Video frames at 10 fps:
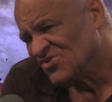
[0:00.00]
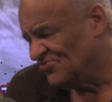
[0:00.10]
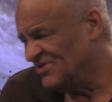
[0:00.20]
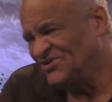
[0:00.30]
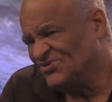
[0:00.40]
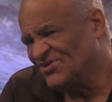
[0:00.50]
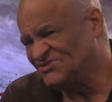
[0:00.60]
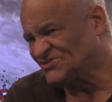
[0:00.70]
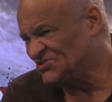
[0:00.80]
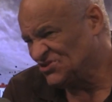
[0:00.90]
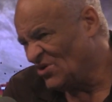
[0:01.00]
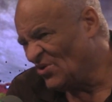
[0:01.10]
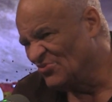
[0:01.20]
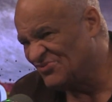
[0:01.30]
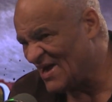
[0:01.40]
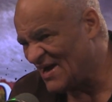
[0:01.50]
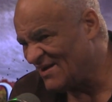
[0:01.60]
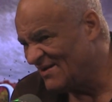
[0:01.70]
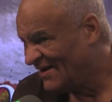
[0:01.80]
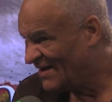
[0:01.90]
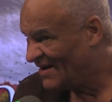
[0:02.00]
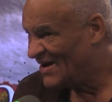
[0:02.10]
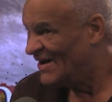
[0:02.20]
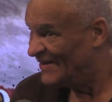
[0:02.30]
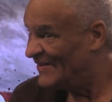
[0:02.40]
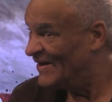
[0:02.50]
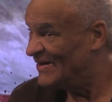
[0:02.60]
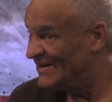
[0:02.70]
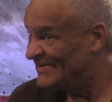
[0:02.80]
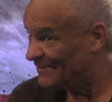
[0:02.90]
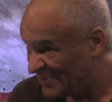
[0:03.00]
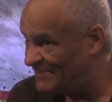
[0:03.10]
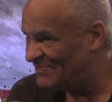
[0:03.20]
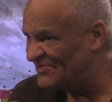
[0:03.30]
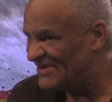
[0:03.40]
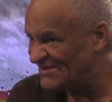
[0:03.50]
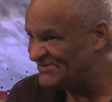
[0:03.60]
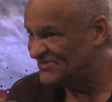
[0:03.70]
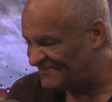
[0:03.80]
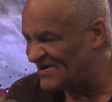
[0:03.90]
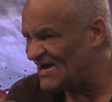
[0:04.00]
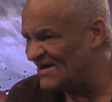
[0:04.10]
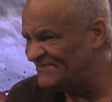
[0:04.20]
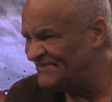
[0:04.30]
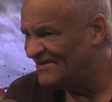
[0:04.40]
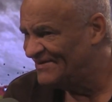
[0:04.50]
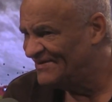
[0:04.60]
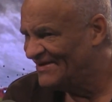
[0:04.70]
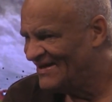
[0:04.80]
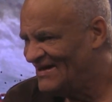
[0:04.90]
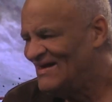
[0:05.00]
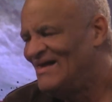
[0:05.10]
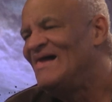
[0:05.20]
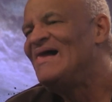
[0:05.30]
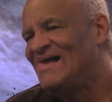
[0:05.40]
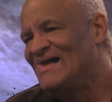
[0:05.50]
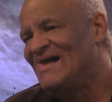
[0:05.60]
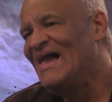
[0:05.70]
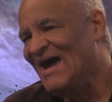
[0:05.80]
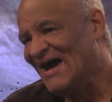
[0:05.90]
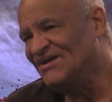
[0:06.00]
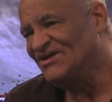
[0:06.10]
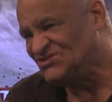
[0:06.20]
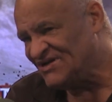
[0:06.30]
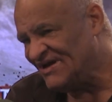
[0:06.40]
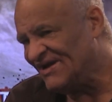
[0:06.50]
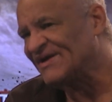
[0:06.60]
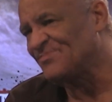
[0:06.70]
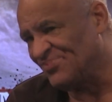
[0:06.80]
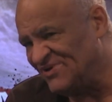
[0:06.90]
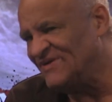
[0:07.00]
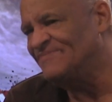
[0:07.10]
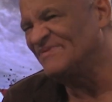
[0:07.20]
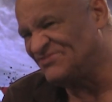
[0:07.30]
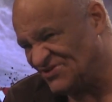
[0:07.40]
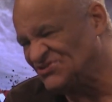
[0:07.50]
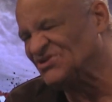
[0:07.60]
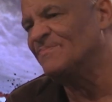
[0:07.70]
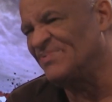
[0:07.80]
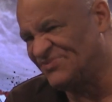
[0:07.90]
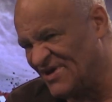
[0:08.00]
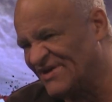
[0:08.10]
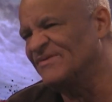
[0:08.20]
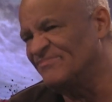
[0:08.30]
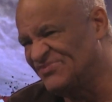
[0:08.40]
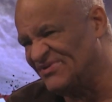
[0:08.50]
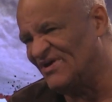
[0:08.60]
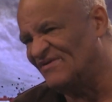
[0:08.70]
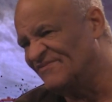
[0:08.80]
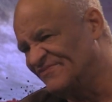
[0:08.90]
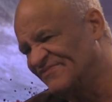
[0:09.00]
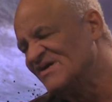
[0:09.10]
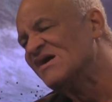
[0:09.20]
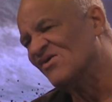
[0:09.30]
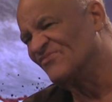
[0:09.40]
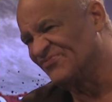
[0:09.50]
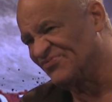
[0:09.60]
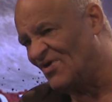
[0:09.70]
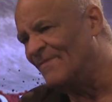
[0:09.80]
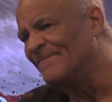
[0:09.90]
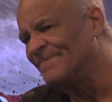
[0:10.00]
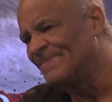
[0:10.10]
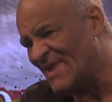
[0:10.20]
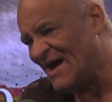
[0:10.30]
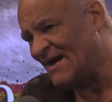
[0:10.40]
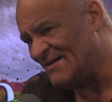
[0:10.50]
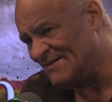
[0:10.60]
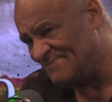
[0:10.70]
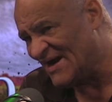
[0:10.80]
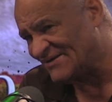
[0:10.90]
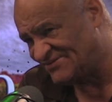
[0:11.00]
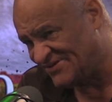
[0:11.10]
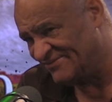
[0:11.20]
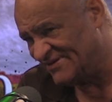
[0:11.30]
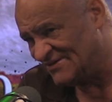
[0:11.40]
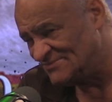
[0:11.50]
Research shows that the people that survived had a genetic preposition to protect themselves from that bacteria.